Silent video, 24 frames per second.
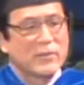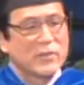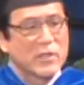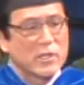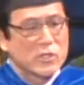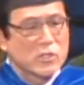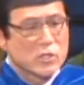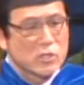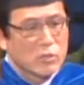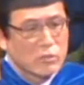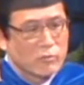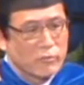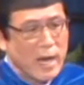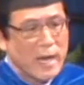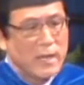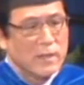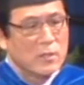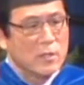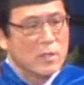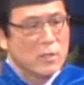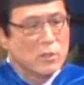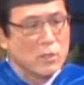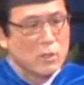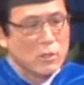this great
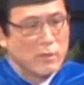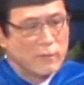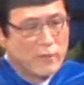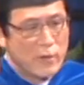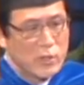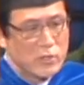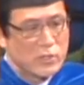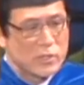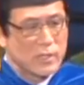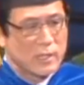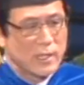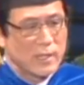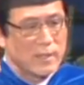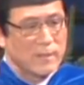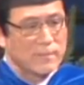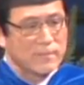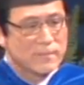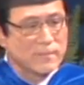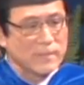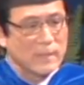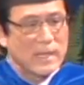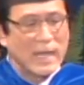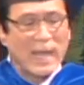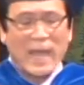university
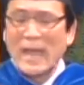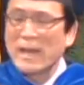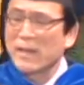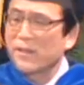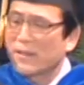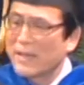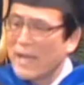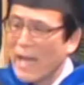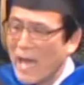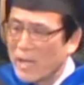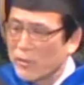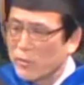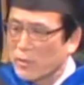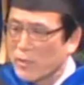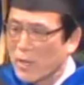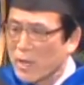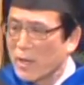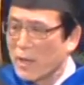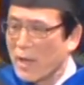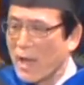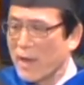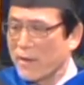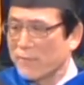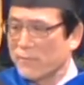and gathered in
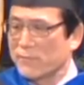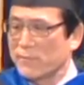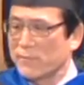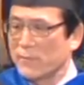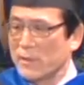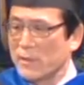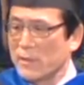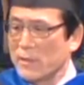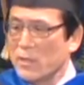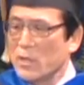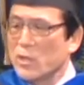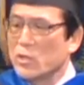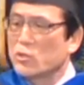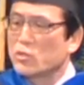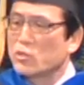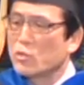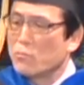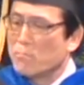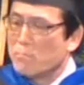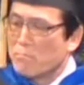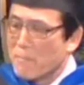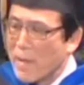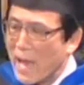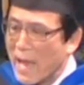life to
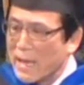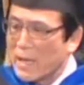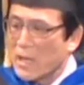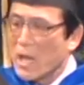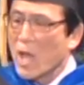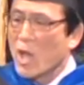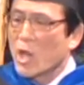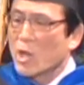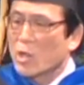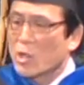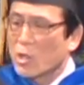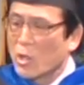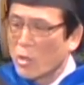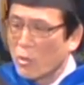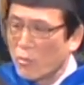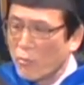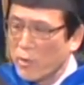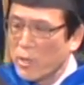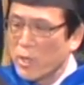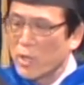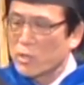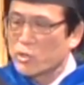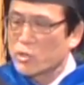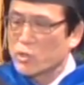make
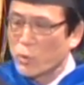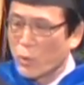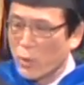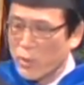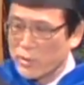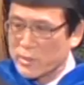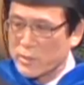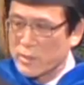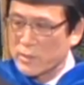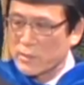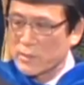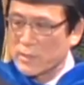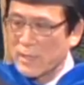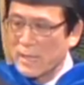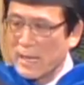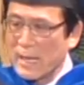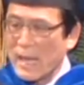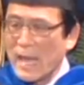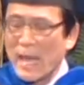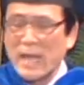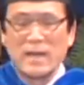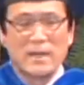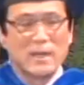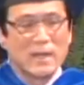career choices
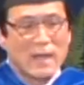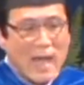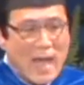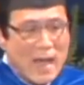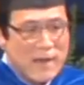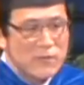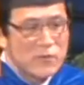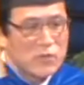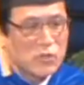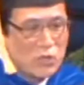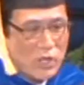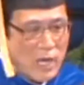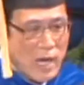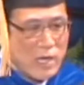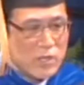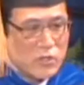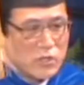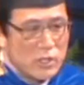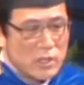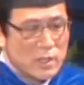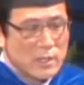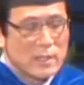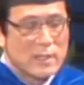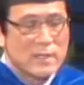and
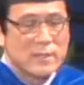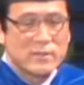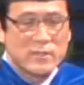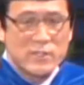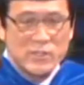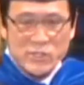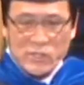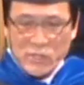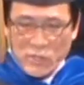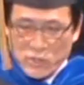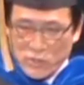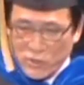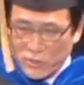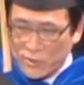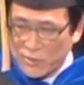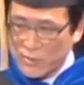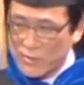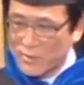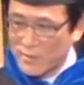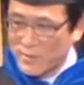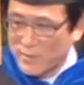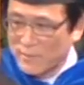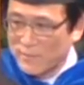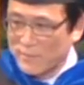life-changing
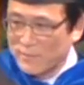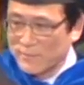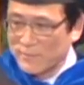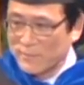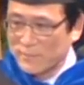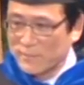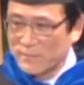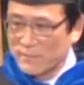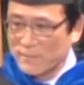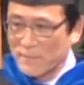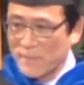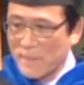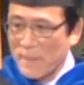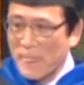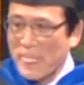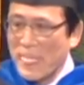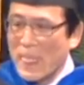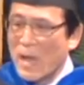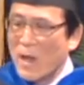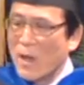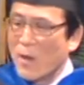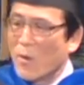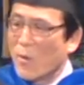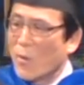decisions.
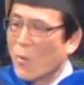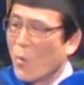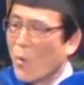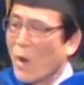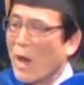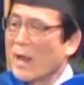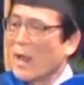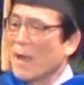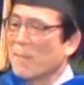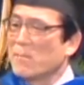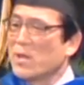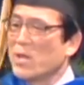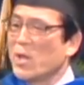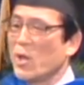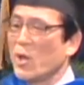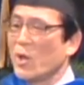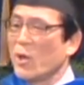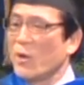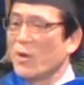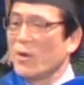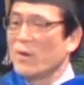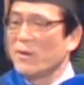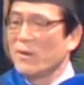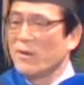While I'm
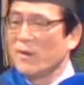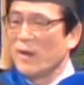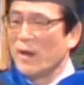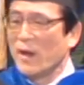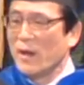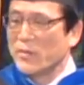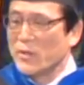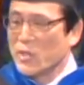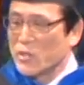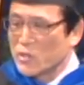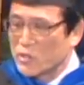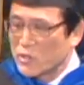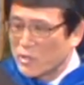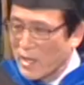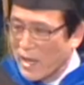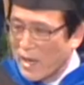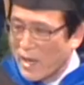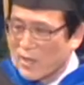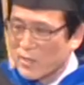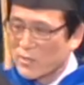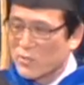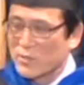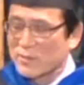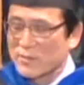here on the
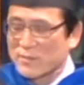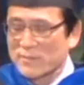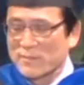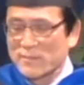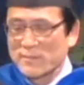stage,